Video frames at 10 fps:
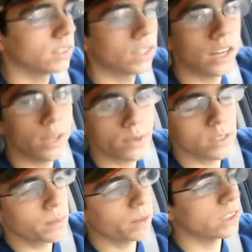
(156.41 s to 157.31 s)
Sorry, there was
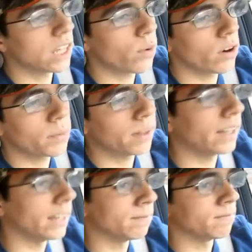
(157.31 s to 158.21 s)
a person that went on my
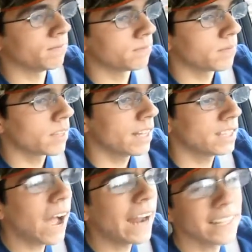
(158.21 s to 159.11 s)
lane. It's
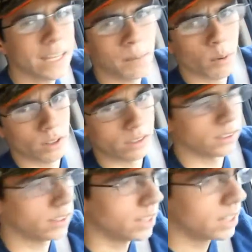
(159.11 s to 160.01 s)
highly
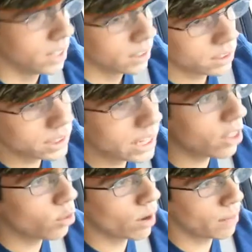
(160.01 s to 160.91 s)
important to stay
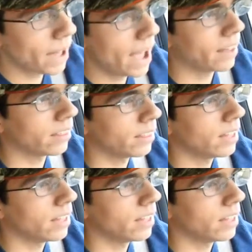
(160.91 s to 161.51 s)
on the right path.